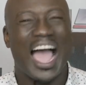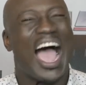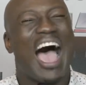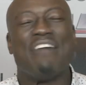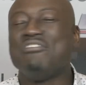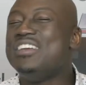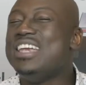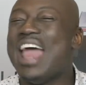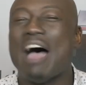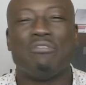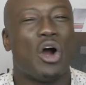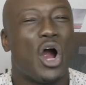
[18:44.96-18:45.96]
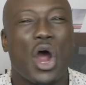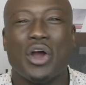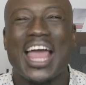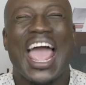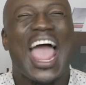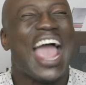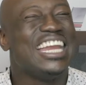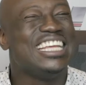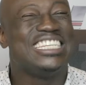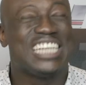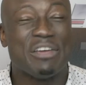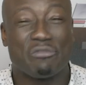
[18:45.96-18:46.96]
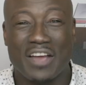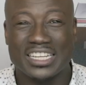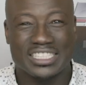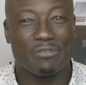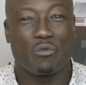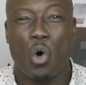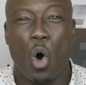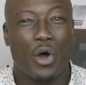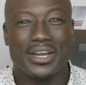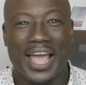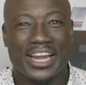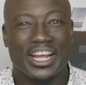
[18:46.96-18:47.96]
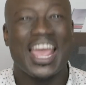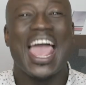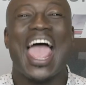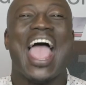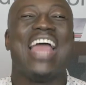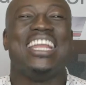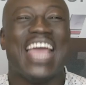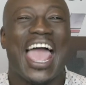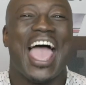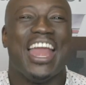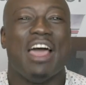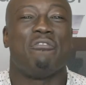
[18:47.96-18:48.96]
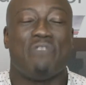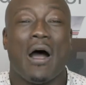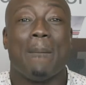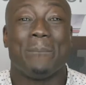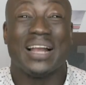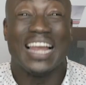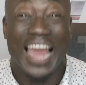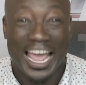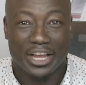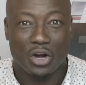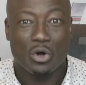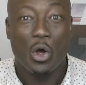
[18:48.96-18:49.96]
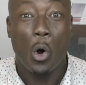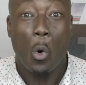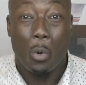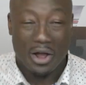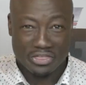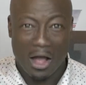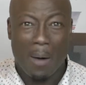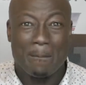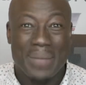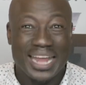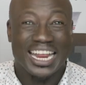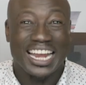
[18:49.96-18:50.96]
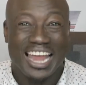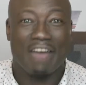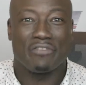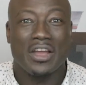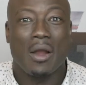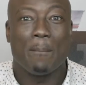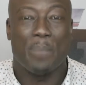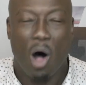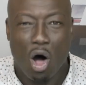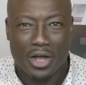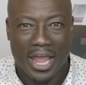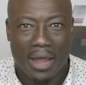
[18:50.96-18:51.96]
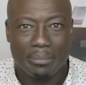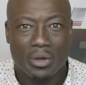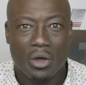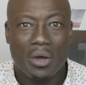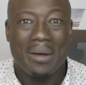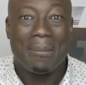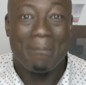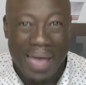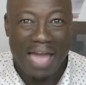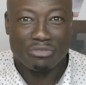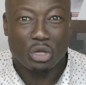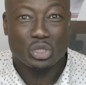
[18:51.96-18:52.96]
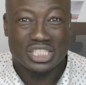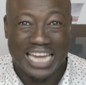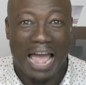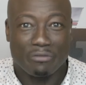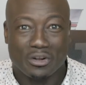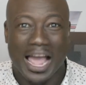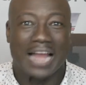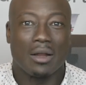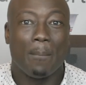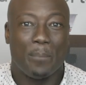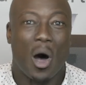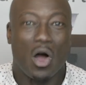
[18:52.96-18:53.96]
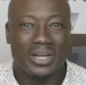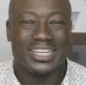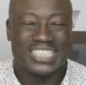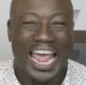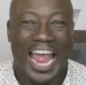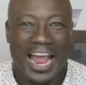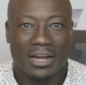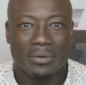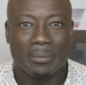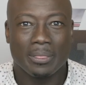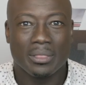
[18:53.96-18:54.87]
I've never heard any defensive coordinator, any NFL player with a minute left in the ball game. Matthew Stafford got the ball in his hand.